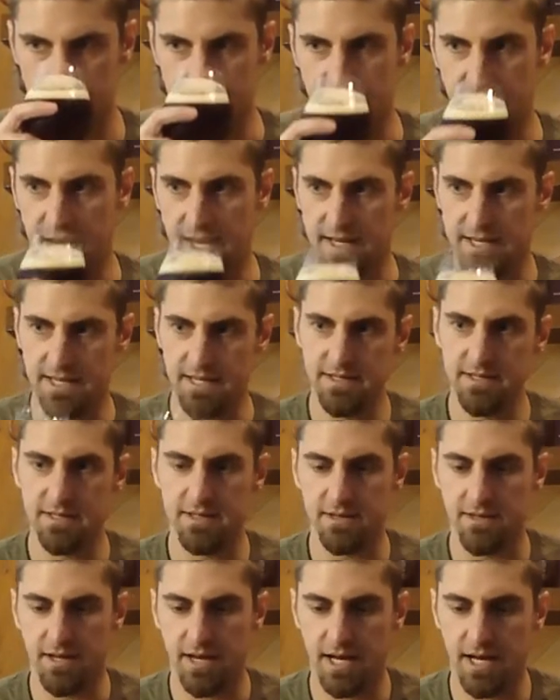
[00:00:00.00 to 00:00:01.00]
yeah, getting a
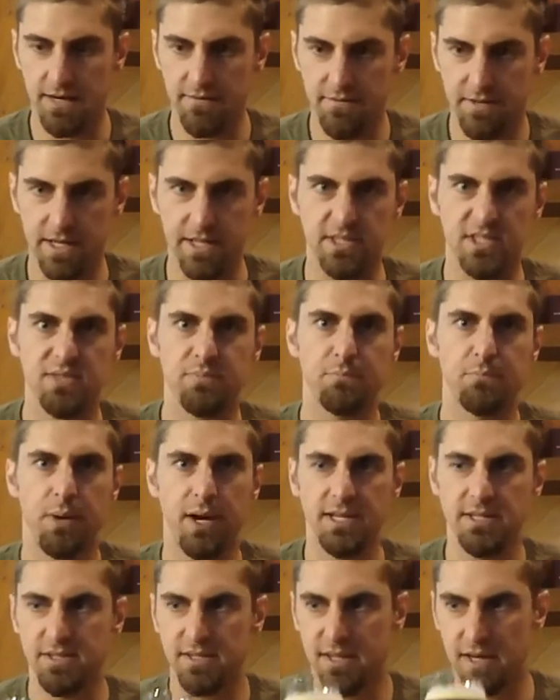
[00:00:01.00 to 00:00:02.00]
lot of like
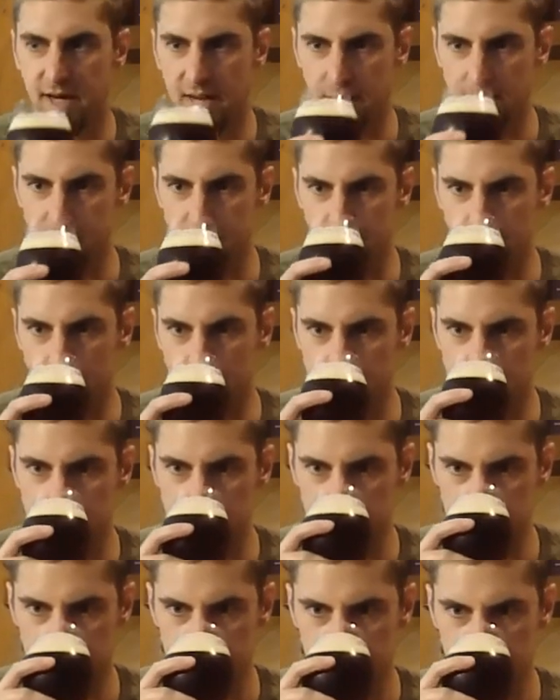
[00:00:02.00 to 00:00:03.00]
spicy hop
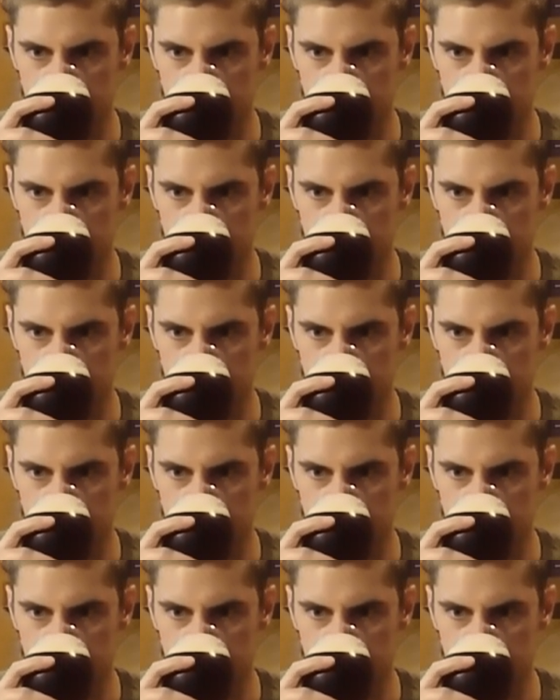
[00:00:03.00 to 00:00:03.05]
notes.